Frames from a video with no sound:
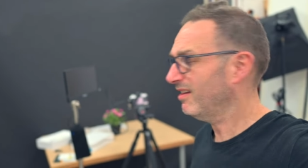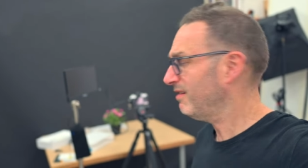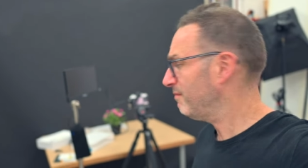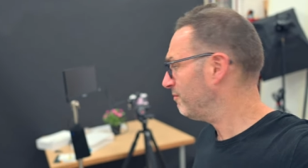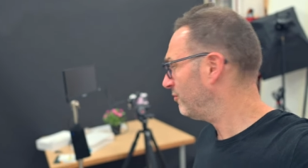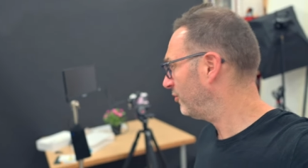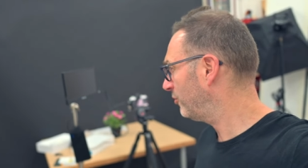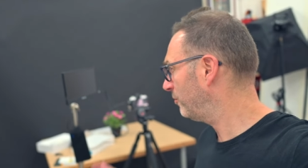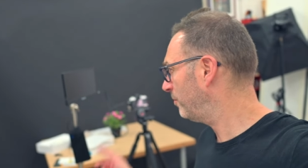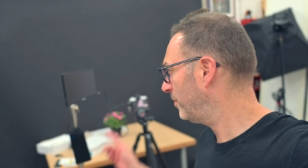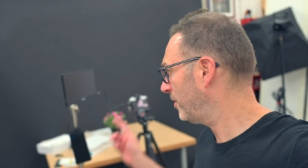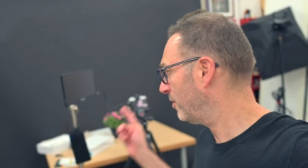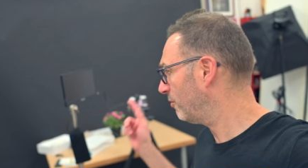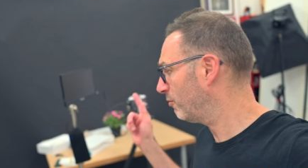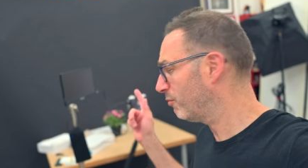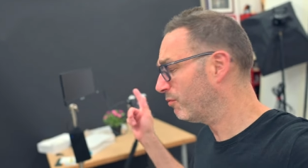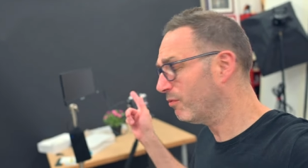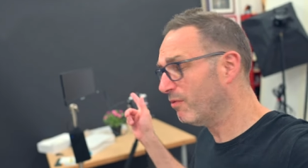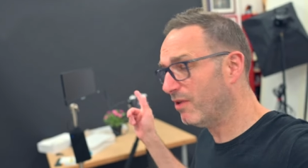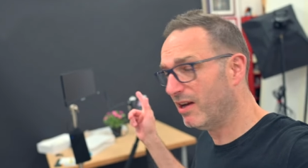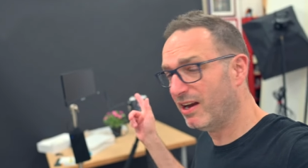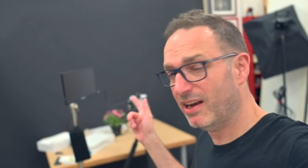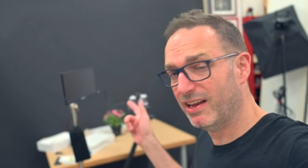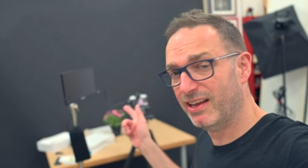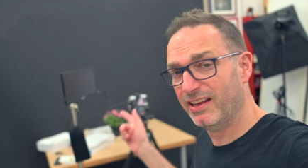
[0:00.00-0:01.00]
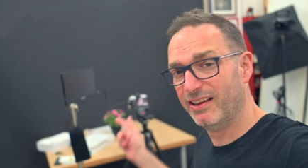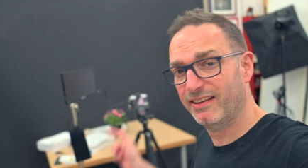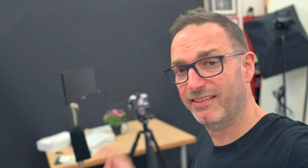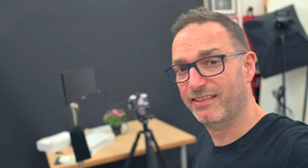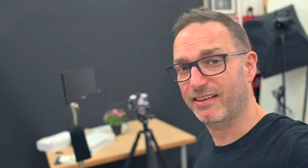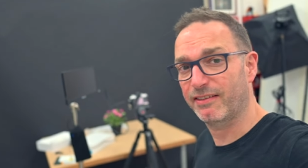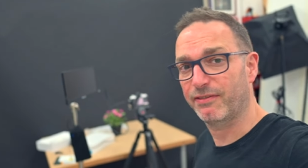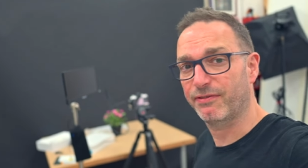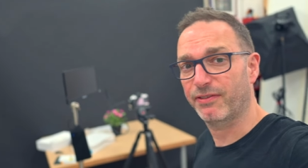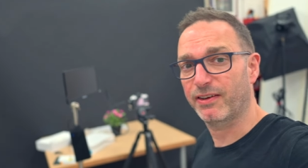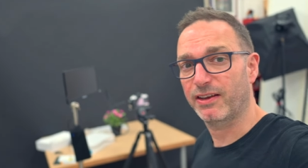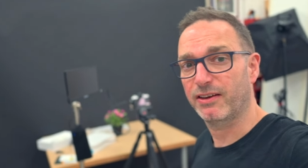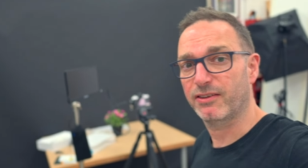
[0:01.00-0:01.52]
it must be a really easy
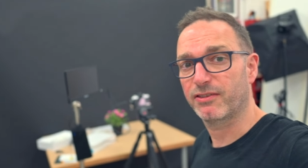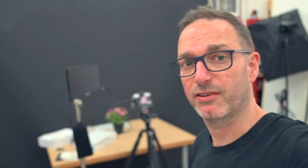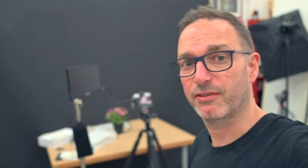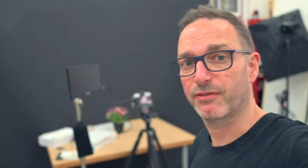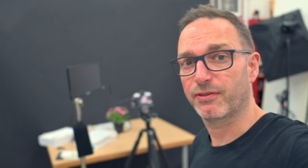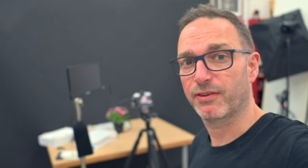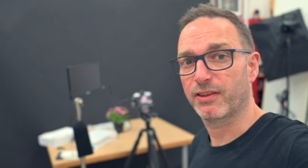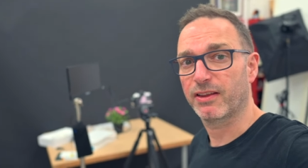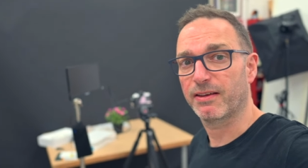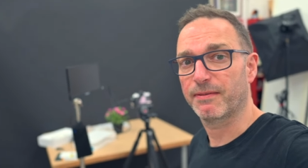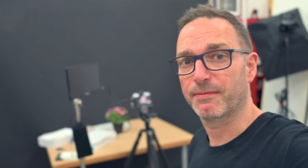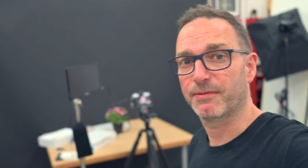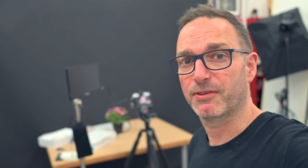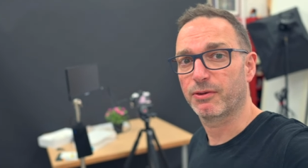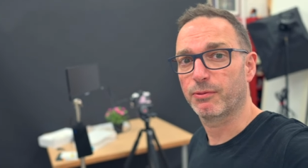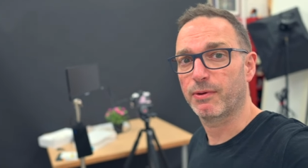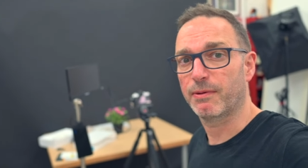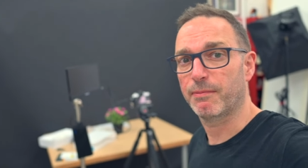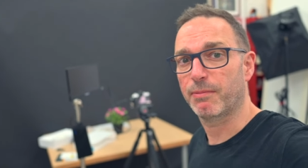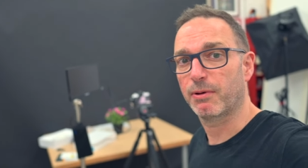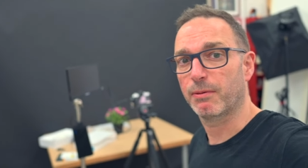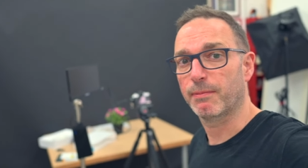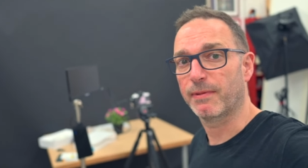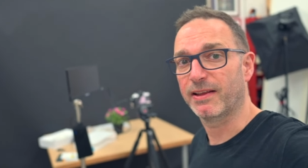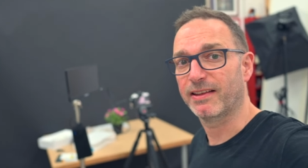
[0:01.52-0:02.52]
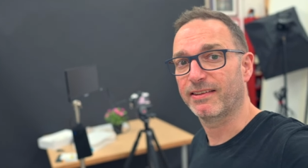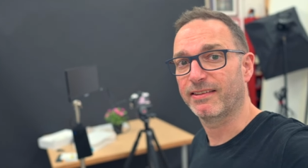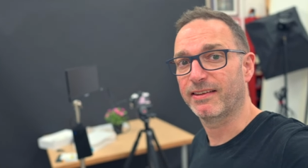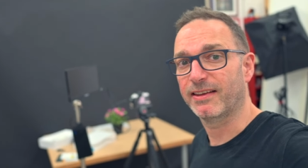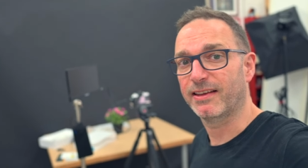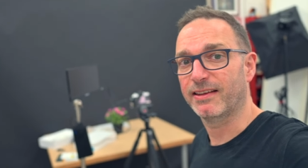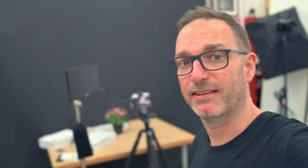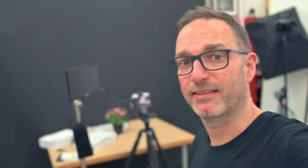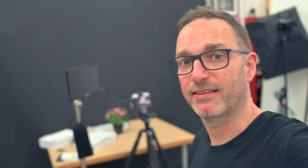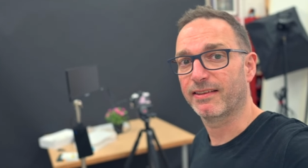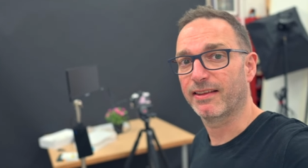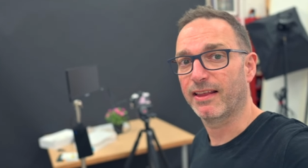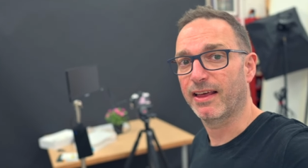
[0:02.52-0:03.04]
feature for them to implement
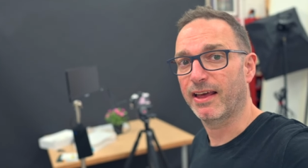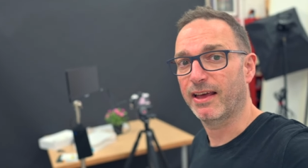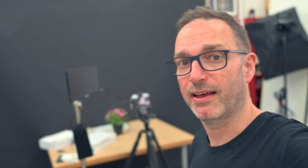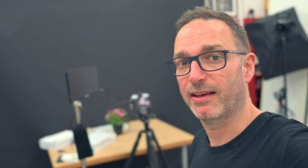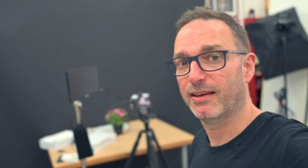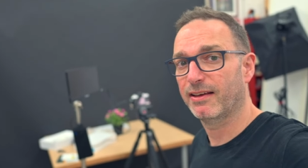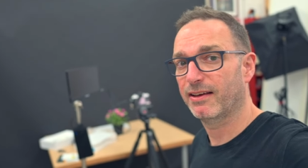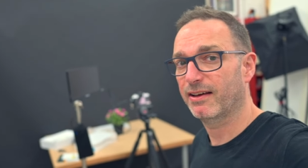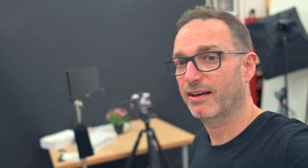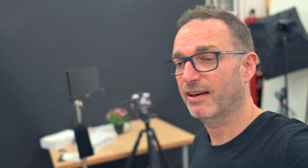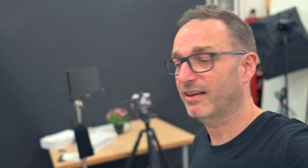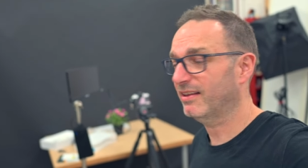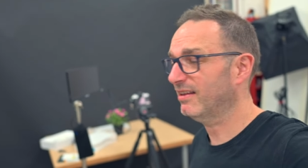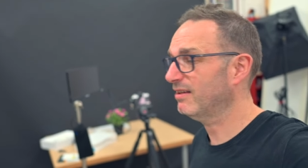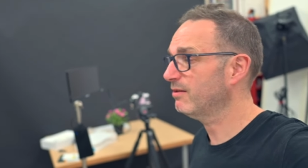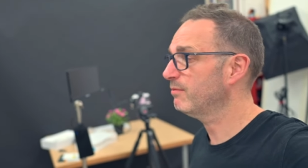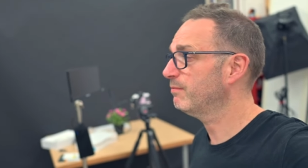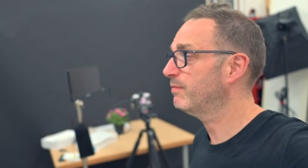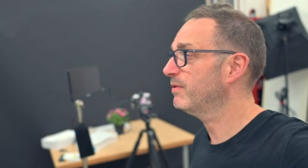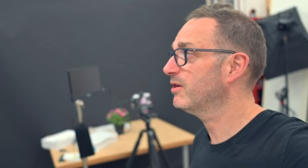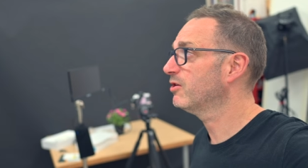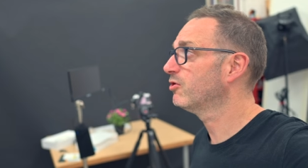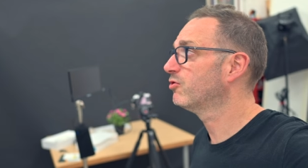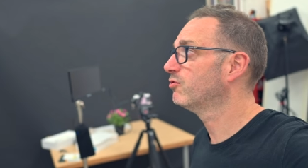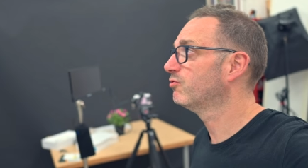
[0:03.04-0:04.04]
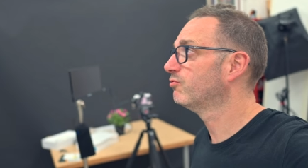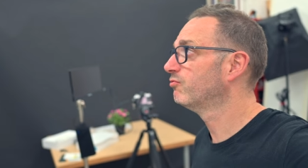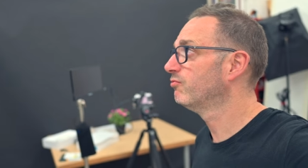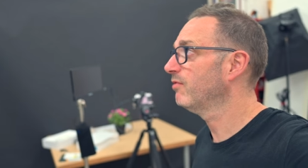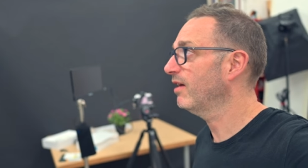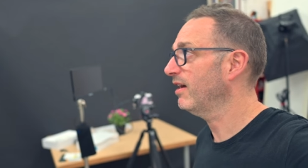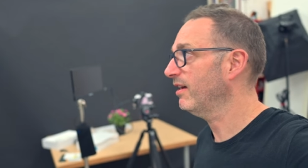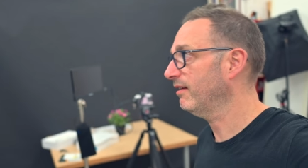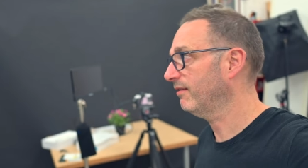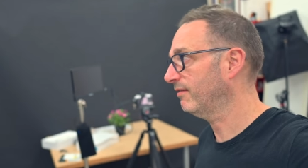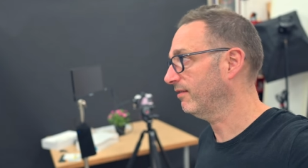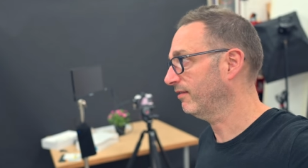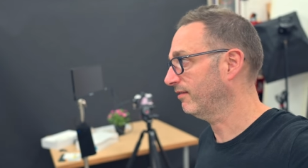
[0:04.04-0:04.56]
into there. And that would be
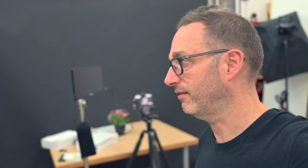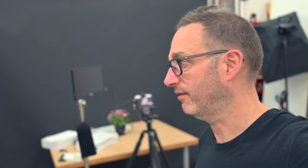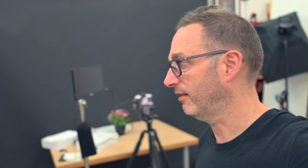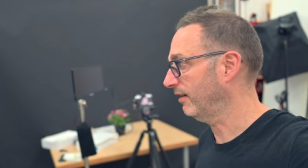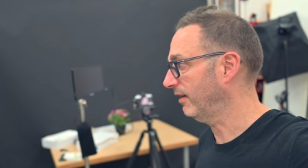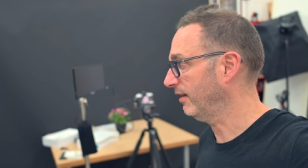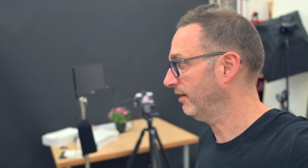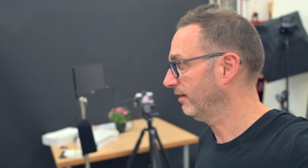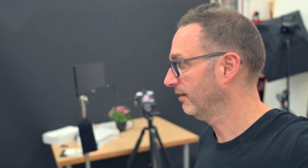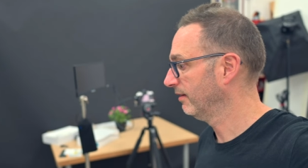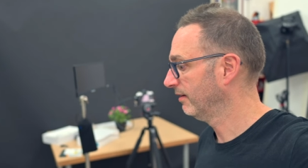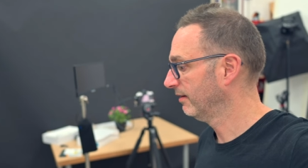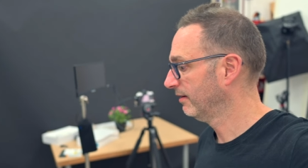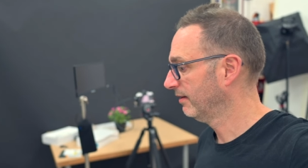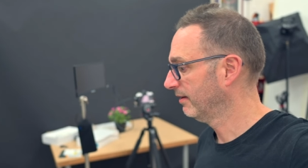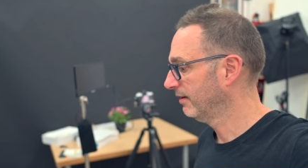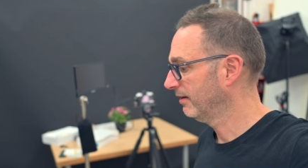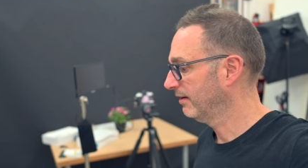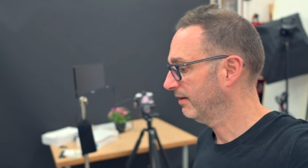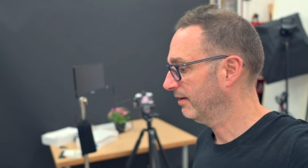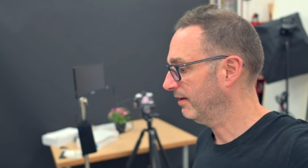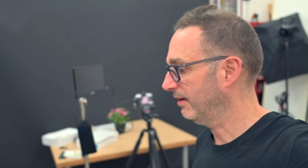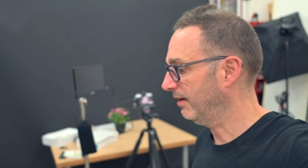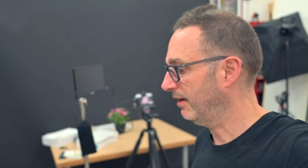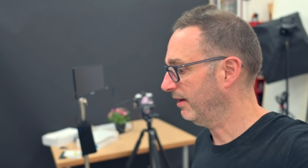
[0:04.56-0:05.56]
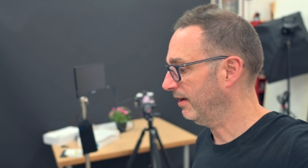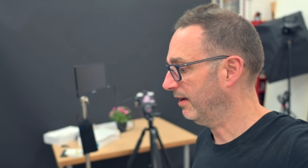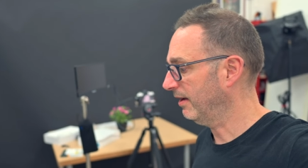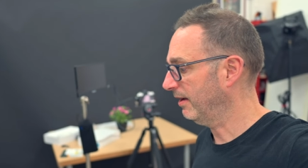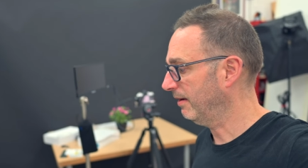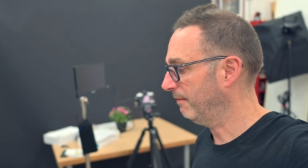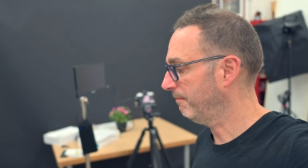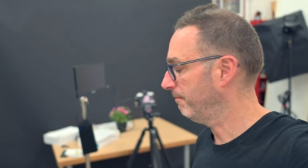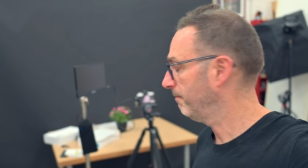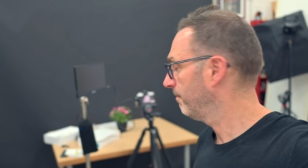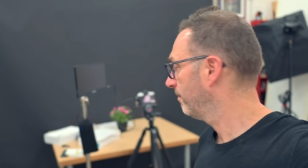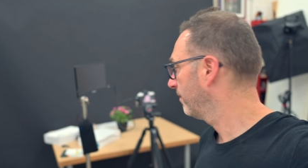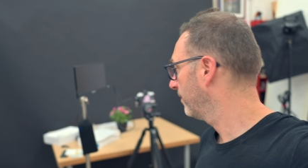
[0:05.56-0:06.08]
great to see.
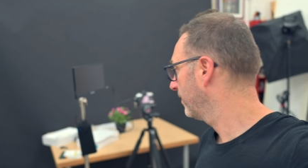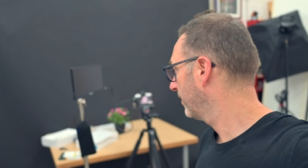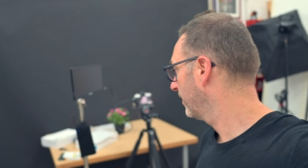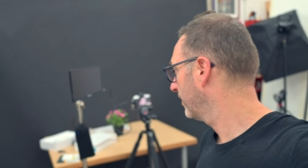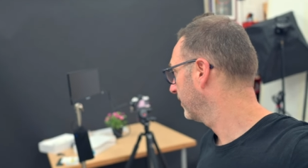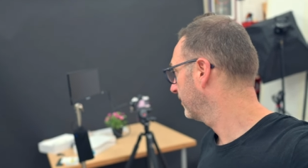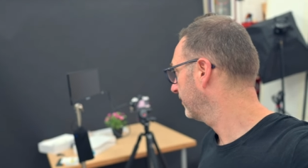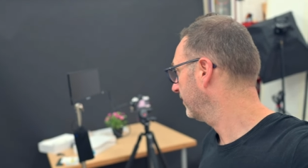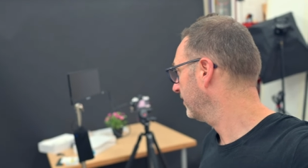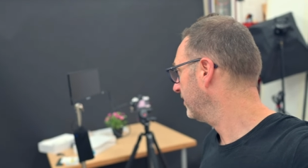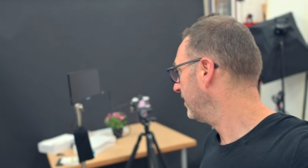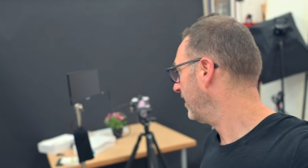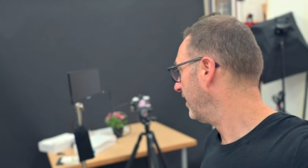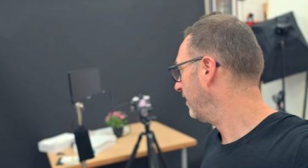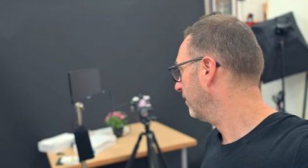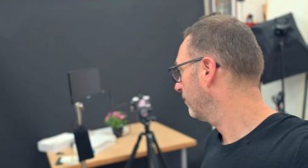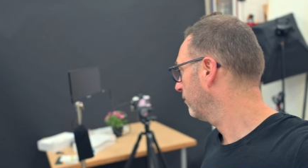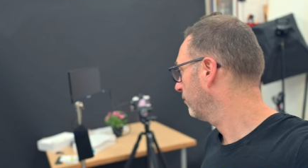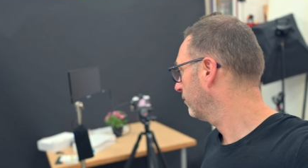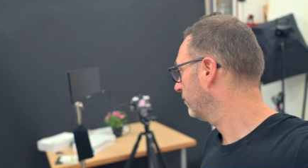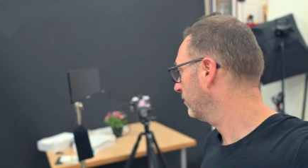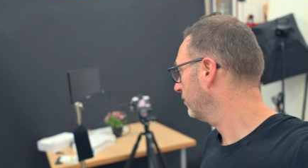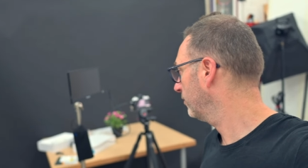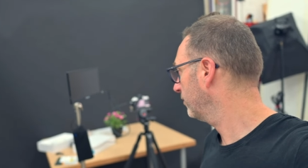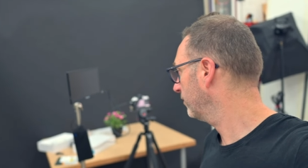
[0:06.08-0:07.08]
Um, so yeah, we'll